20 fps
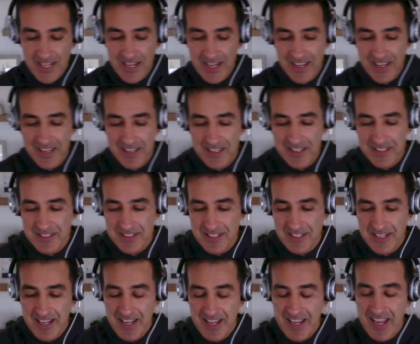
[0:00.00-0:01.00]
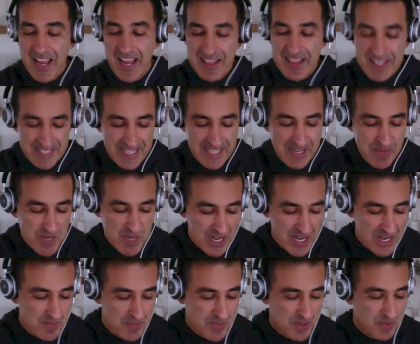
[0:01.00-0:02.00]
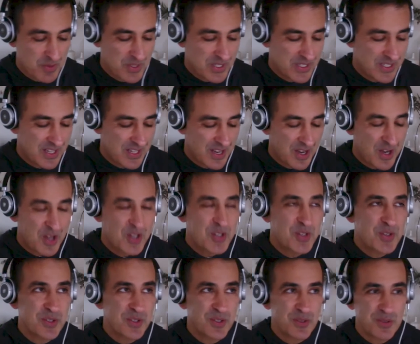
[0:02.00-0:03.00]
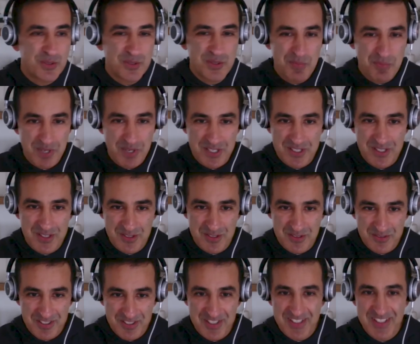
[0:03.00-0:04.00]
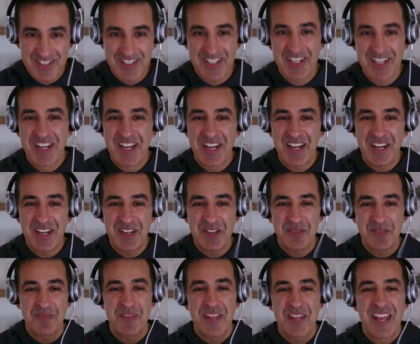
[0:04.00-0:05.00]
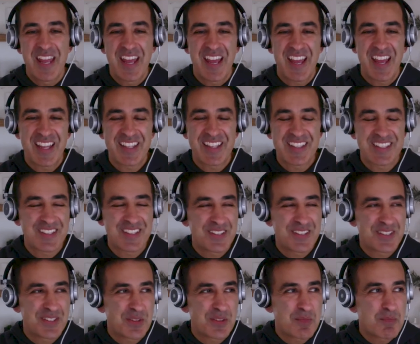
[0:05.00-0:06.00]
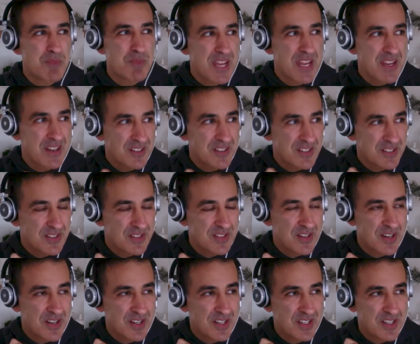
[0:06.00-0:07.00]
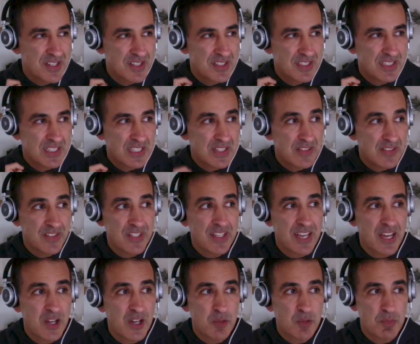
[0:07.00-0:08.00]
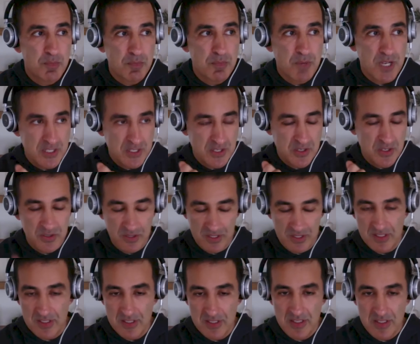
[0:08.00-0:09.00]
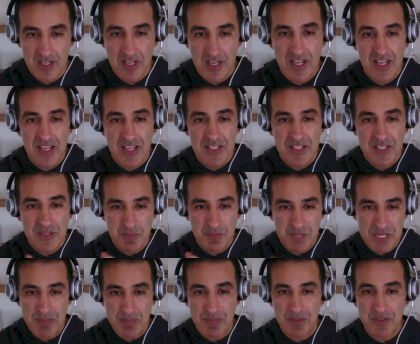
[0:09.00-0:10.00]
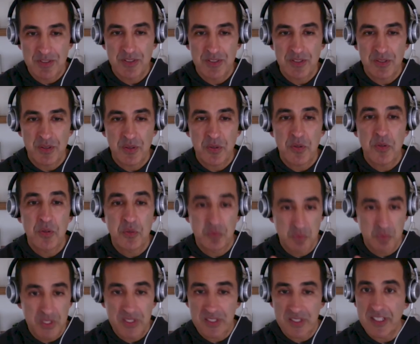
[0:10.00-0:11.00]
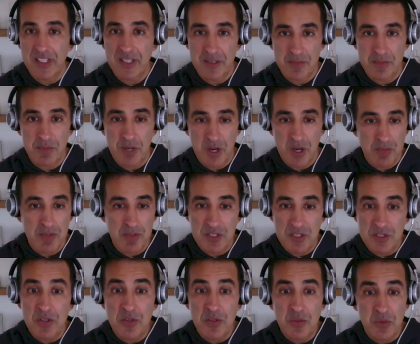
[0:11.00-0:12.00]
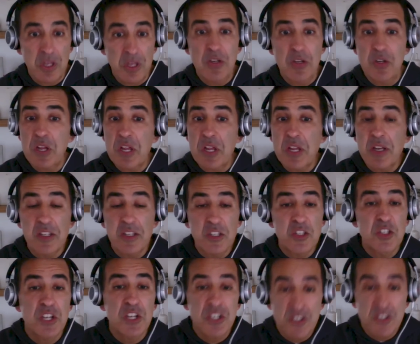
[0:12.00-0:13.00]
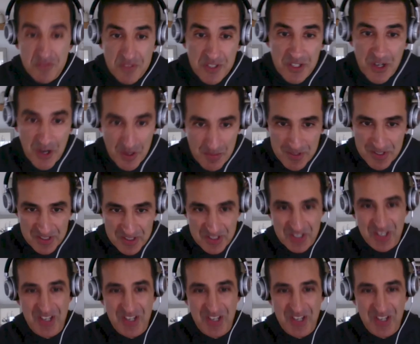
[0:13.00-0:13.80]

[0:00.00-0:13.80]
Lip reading: And at the same time, there was an underused bus service. And so the mayor started giving out bus tokens to people who would clean up garbage. So in exchange for garbage.